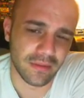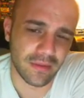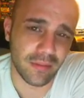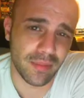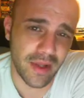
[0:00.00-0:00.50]

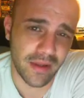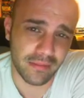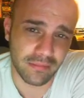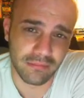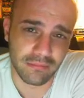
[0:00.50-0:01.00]
you
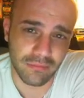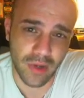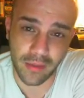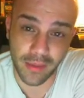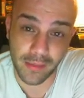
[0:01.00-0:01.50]
play
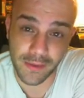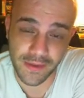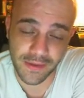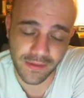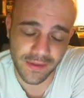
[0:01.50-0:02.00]
rock, paper,
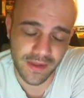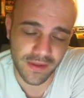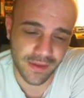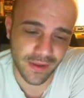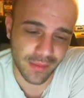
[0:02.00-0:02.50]
scissors
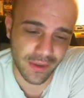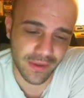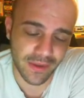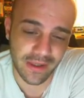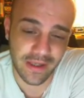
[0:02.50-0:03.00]
against the
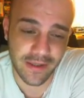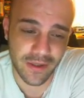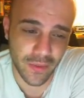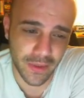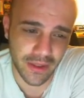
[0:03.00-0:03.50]
computer, and as
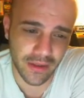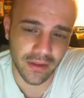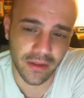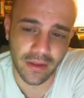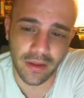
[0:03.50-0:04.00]
you win,
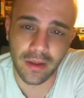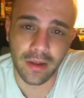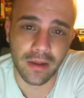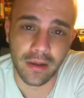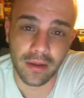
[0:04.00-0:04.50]

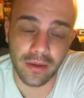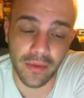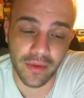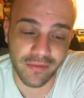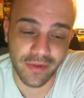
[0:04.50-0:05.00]

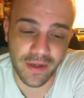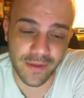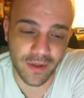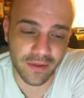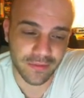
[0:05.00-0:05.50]
clothing
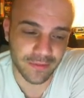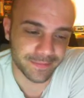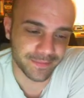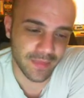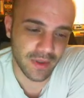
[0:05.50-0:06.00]
flies off.
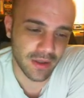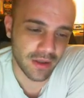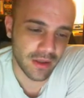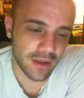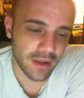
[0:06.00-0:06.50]

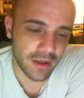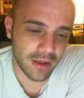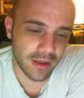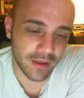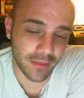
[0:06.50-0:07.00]

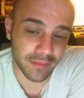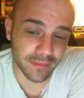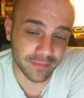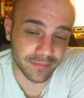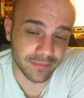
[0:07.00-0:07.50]
In
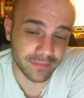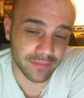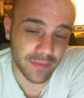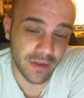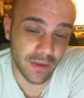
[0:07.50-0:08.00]

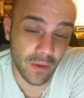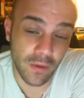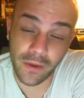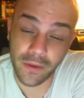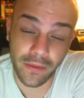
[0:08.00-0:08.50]

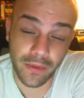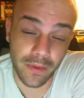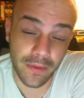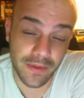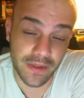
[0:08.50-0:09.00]
Golgo
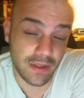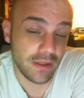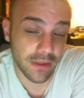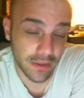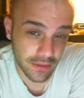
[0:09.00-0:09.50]

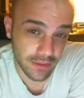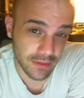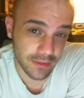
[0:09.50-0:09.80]
13,